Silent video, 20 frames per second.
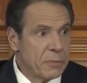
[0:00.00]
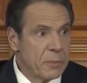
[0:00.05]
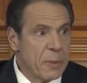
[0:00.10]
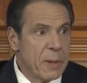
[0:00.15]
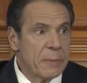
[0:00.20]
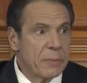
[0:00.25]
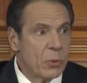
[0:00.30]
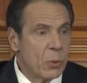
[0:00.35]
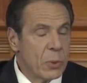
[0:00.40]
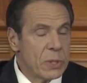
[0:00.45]

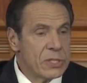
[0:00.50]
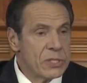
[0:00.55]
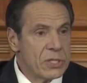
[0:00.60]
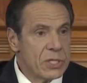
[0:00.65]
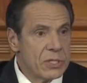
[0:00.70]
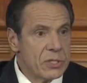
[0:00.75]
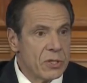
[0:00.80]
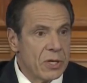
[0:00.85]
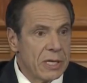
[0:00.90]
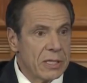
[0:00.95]
Remember,
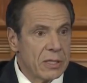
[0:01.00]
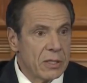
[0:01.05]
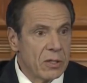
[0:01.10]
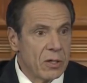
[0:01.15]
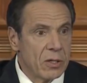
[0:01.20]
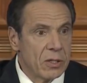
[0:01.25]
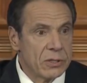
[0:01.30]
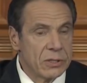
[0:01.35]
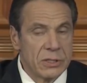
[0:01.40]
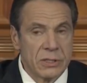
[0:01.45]
Westchester had the
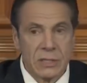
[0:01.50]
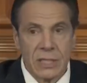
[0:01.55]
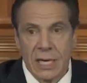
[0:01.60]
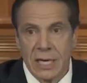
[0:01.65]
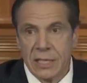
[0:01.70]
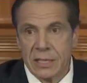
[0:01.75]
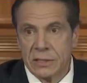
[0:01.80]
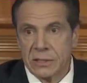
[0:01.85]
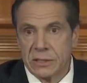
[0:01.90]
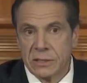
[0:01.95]
largest,
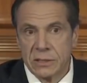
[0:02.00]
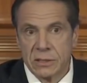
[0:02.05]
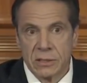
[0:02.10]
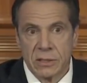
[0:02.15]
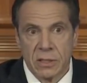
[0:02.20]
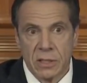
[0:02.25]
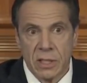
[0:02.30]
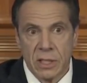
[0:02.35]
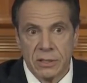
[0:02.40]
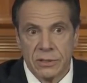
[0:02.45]
hottest
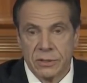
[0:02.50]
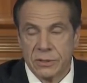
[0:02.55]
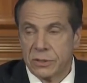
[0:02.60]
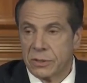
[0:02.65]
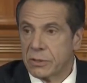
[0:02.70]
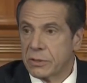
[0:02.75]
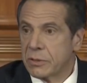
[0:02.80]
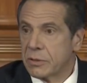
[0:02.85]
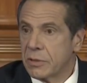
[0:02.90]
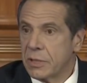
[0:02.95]

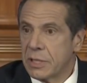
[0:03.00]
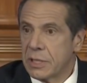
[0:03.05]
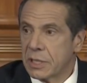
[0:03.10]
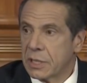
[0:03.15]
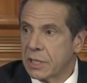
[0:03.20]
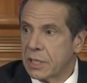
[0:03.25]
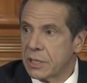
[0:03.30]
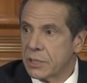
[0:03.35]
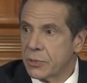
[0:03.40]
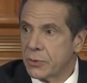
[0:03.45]
cluster in
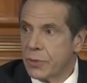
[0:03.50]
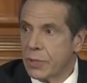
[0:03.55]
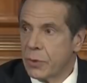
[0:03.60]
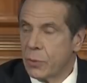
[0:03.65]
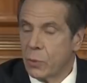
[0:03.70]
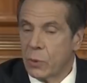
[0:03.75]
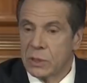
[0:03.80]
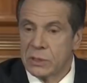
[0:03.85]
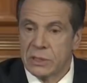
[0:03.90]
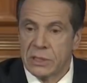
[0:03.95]
the country
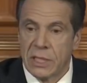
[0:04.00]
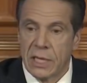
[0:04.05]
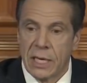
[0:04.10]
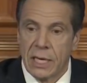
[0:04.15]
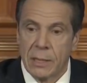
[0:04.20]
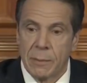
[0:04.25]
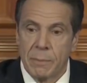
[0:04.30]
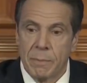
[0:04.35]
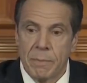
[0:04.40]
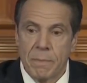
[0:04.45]
at one
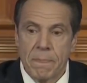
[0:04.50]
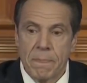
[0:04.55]
time.